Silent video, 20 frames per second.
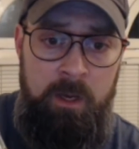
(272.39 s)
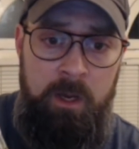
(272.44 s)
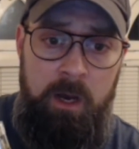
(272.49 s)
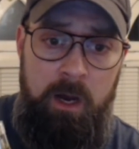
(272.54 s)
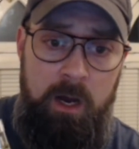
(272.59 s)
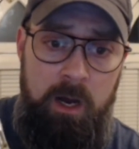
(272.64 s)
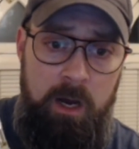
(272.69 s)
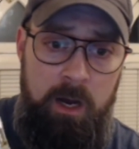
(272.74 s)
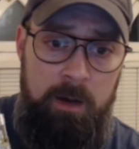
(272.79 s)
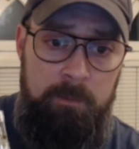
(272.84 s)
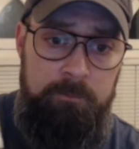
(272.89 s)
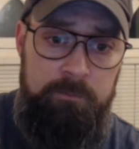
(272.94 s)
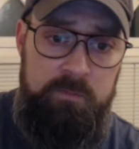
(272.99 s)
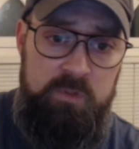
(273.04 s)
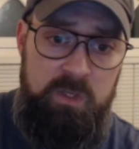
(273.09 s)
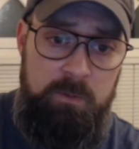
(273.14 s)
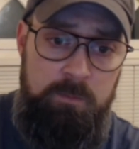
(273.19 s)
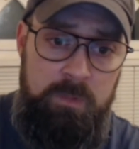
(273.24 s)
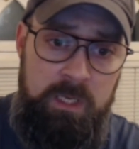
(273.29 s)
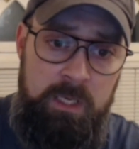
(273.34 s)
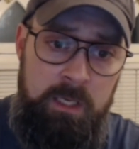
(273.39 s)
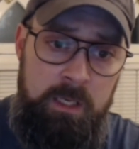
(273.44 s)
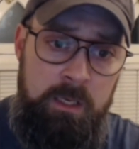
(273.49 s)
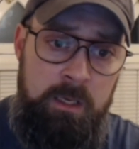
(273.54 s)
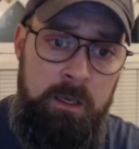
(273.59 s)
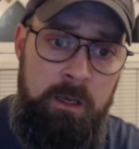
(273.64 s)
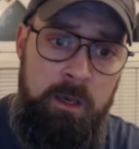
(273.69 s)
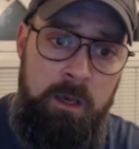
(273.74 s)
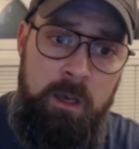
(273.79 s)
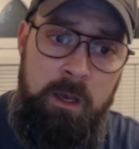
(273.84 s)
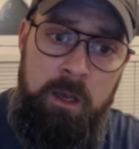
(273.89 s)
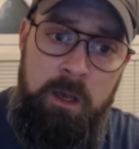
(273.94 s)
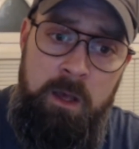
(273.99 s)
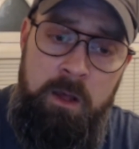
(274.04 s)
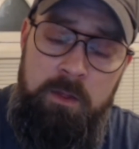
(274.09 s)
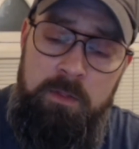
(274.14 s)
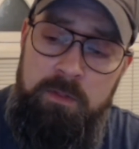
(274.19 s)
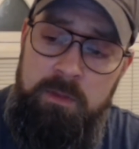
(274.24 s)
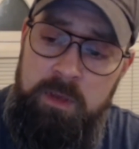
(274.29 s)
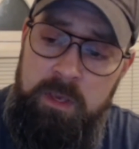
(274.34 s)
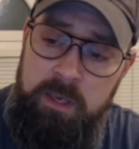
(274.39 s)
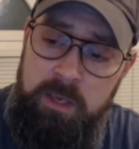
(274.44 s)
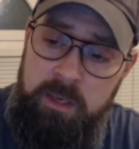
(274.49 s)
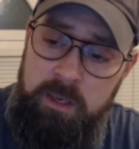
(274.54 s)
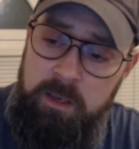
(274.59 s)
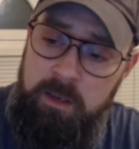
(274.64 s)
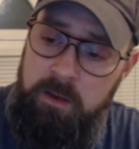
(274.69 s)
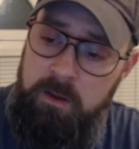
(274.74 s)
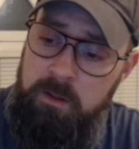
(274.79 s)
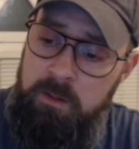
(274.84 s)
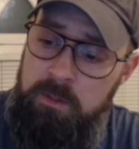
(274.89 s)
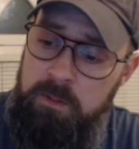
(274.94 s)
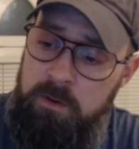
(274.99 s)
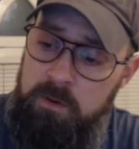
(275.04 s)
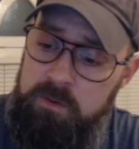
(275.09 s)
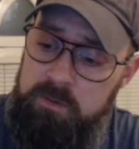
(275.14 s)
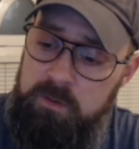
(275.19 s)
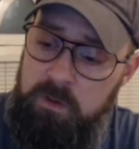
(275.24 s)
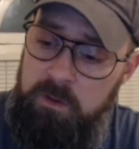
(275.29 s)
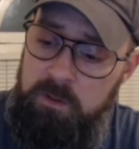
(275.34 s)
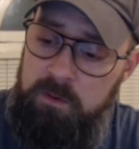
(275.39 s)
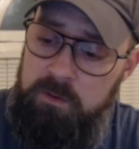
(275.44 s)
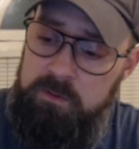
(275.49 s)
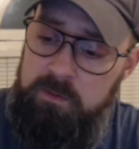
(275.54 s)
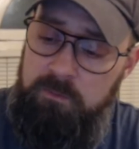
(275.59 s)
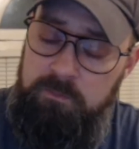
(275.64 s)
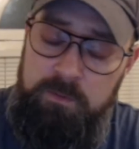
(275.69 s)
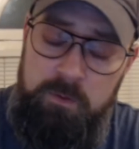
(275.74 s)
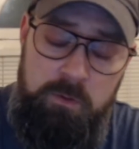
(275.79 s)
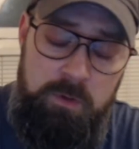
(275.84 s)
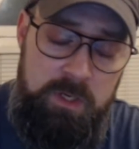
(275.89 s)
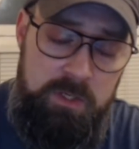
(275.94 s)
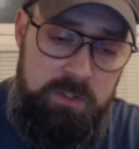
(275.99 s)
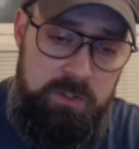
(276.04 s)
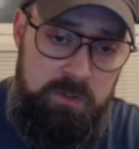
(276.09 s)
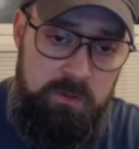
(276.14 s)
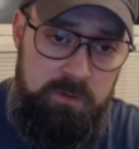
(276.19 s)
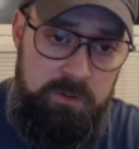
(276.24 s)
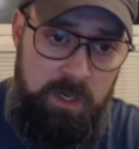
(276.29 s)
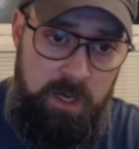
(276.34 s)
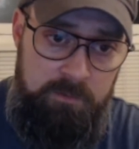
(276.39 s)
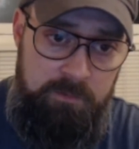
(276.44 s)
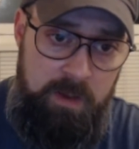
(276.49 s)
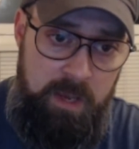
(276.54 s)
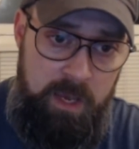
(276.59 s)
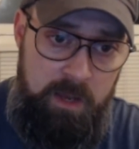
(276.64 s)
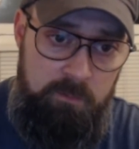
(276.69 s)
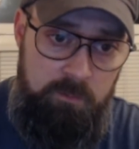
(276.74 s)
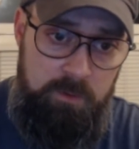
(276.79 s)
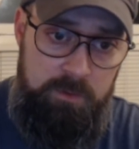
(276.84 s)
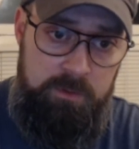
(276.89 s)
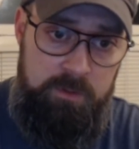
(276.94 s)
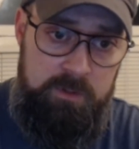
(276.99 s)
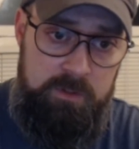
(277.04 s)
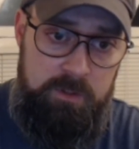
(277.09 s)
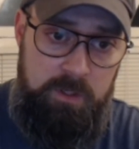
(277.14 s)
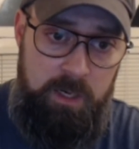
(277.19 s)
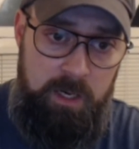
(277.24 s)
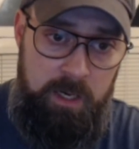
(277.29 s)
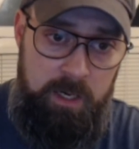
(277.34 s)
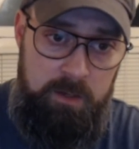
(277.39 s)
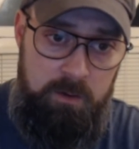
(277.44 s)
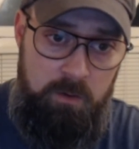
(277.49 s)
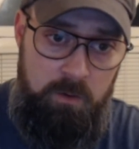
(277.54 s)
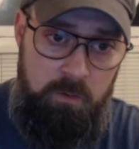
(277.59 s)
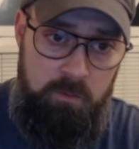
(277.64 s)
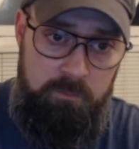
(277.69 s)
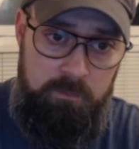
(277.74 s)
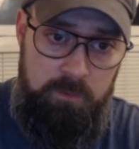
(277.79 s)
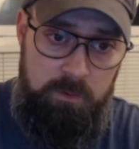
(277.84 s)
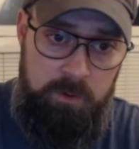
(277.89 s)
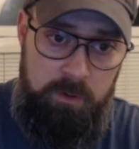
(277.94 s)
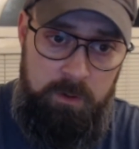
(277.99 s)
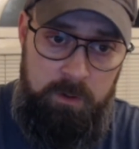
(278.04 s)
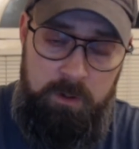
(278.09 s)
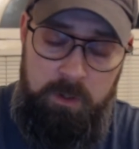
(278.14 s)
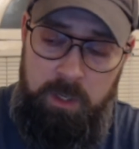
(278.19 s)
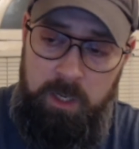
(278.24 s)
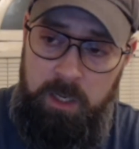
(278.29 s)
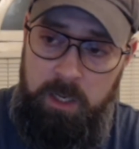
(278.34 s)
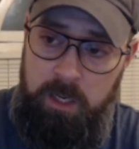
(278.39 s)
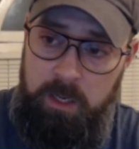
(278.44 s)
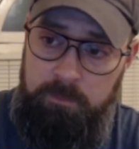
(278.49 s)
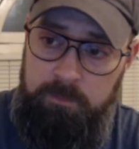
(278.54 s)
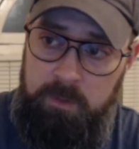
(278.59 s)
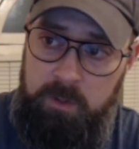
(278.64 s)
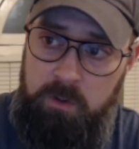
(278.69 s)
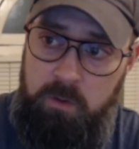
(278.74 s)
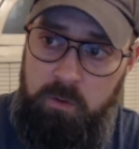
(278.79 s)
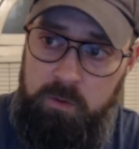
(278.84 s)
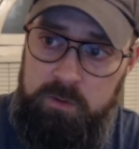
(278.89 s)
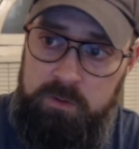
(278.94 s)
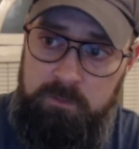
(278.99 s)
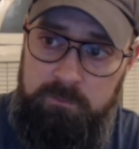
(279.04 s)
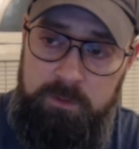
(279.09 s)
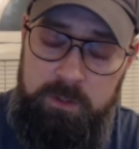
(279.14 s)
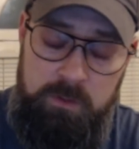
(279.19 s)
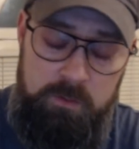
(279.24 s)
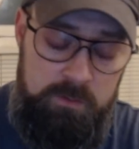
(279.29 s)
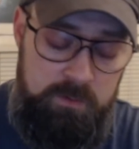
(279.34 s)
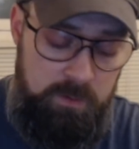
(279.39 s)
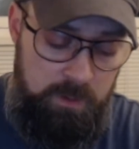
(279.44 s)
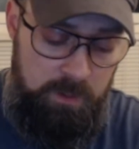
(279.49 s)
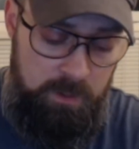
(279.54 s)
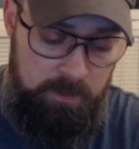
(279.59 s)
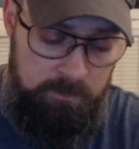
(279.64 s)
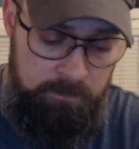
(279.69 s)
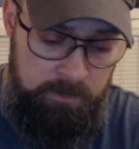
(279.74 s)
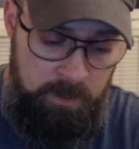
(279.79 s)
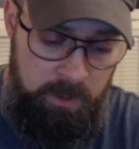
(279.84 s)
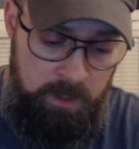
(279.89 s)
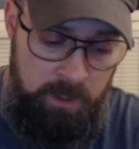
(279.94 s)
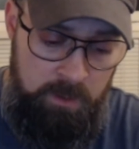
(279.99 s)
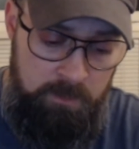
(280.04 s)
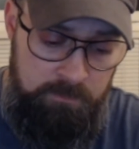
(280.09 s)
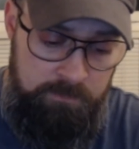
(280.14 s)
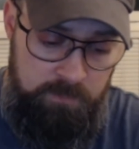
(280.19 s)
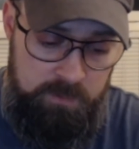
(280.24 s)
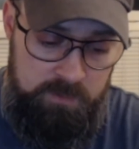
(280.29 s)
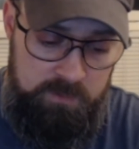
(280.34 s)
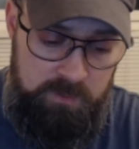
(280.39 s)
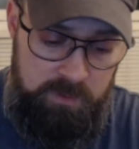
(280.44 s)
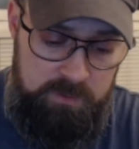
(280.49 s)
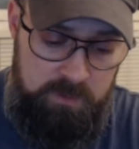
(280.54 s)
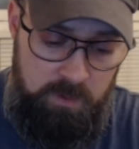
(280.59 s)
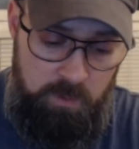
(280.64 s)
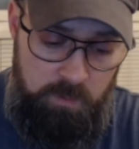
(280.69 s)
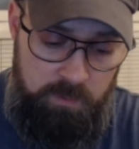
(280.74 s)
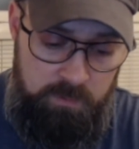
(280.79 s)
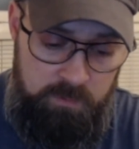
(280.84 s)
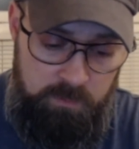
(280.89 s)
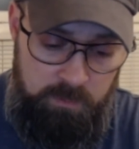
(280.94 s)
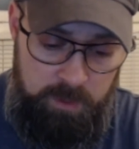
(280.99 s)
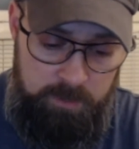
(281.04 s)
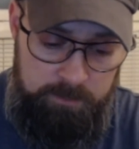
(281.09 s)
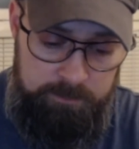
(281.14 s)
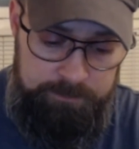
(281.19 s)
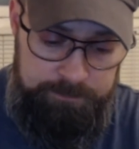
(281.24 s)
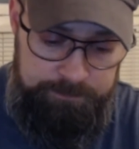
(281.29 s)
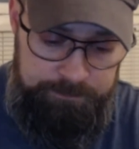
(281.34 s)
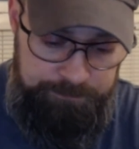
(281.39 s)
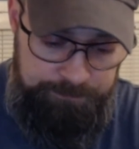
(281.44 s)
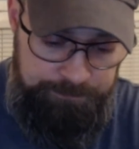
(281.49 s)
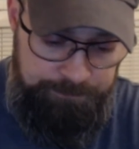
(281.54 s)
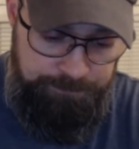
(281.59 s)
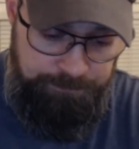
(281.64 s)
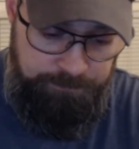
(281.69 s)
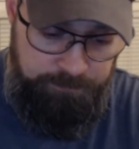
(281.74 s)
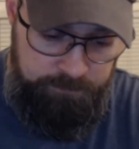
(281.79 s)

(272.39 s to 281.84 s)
To me, there's a few issues I've had with this guy over the course of using it. First, let's go through it.